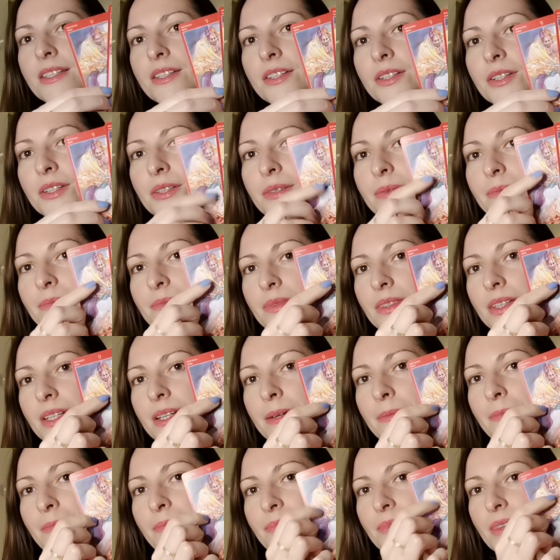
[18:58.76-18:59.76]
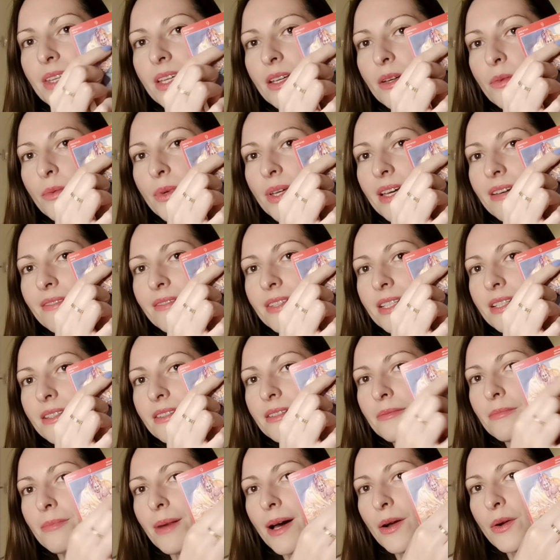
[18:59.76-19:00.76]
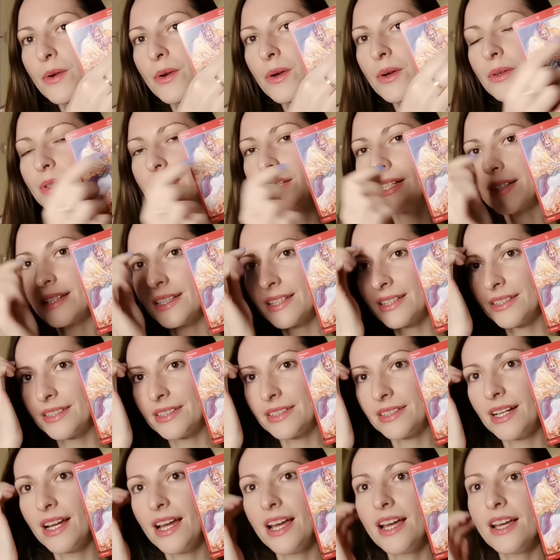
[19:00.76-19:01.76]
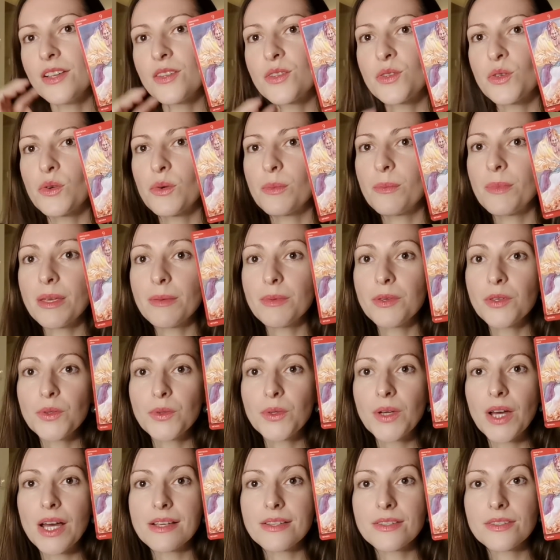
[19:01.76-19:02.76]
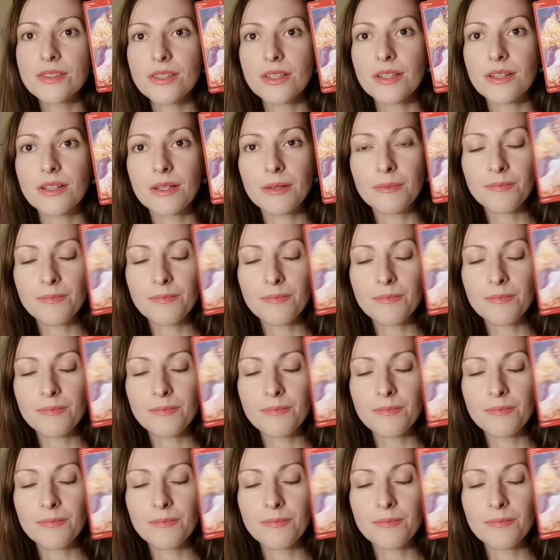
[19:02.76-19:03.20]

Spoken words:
here, yeah? We have it in the background and here. So maybe you guys